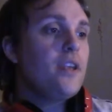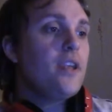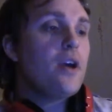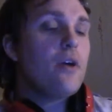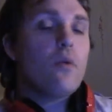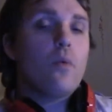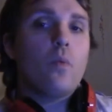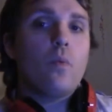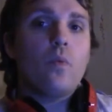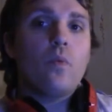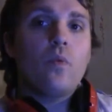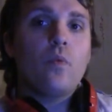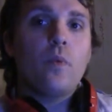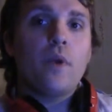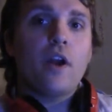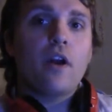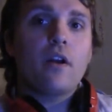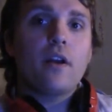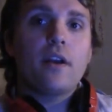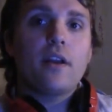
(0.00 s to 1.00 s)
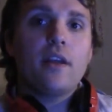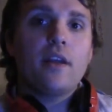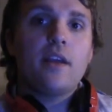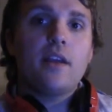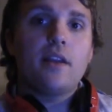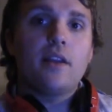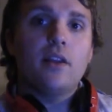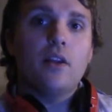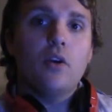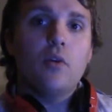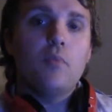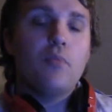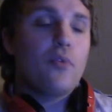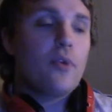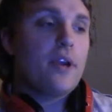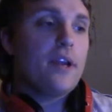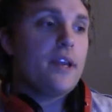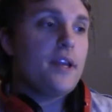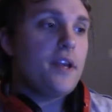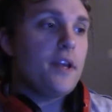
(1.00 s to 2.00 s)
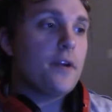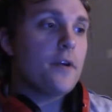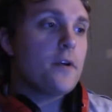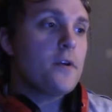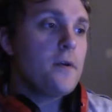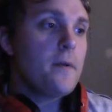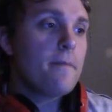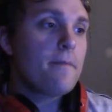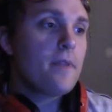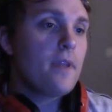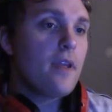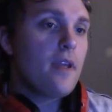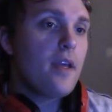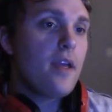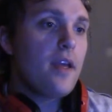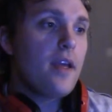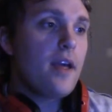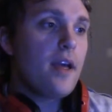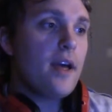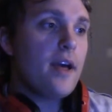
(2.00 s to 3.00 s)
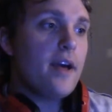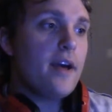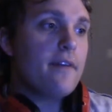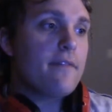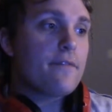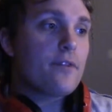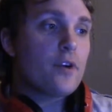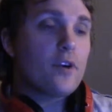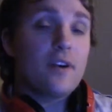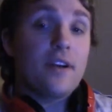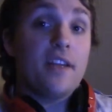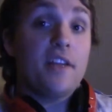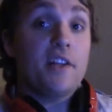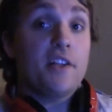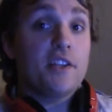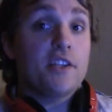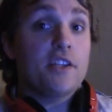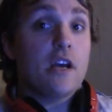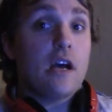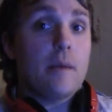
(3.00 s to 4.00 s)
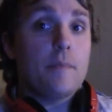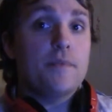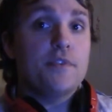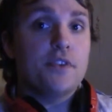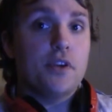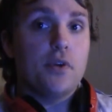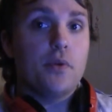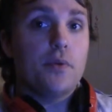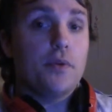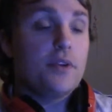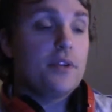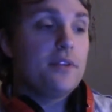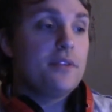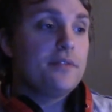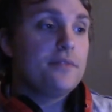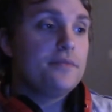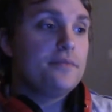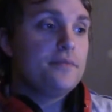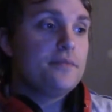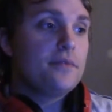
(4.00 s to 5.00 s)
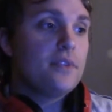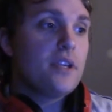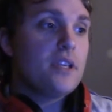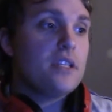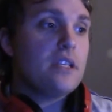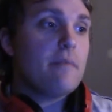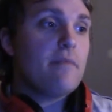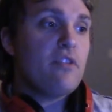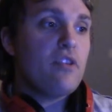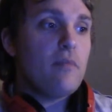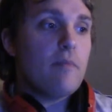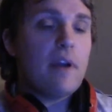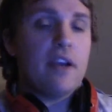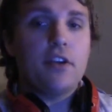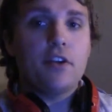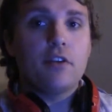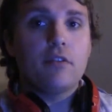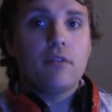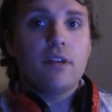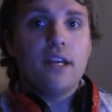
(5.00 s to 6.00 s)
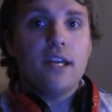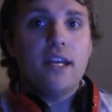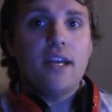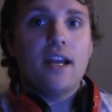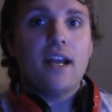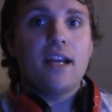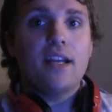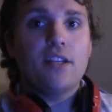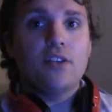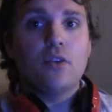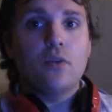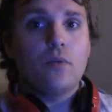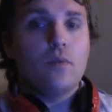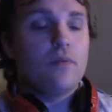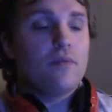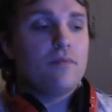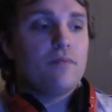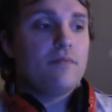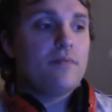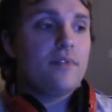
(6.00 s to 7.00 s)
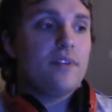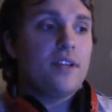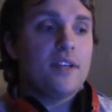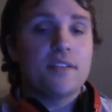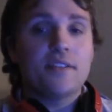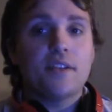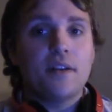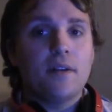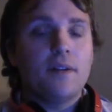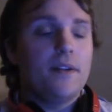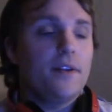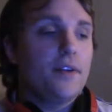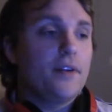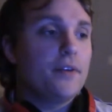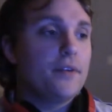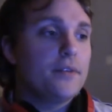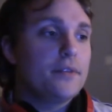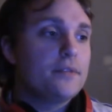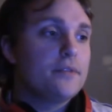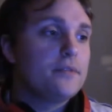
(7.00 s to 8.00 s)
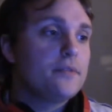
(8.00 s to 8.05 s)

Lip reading: Now, we are going to hit a low point here for Hilltop Zone. Some of you might agree, I don't necessarily know.